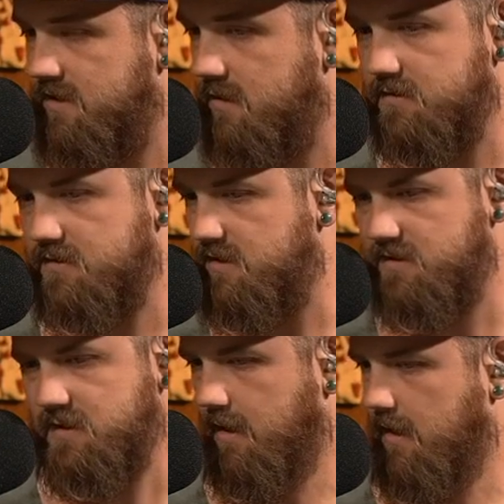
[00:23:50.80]
Sanders.
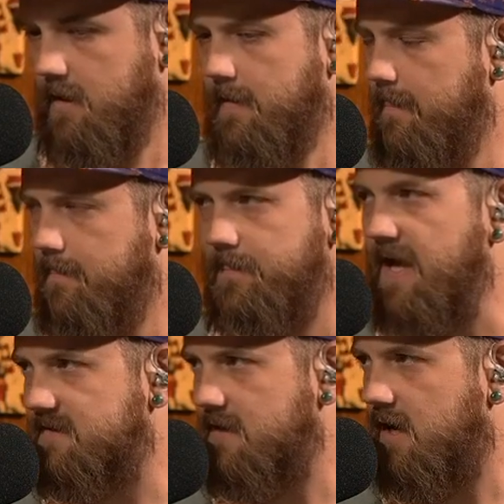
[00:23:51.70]
That's
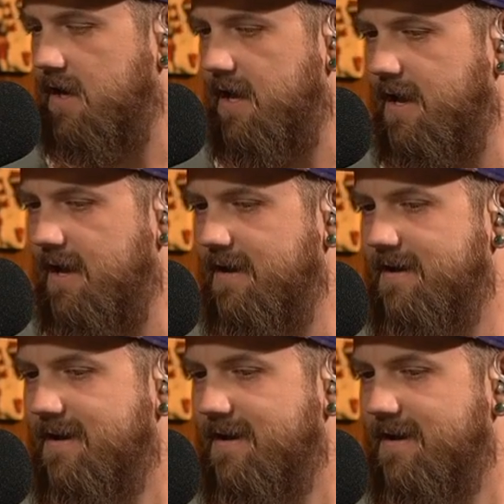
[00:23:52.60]
that's not a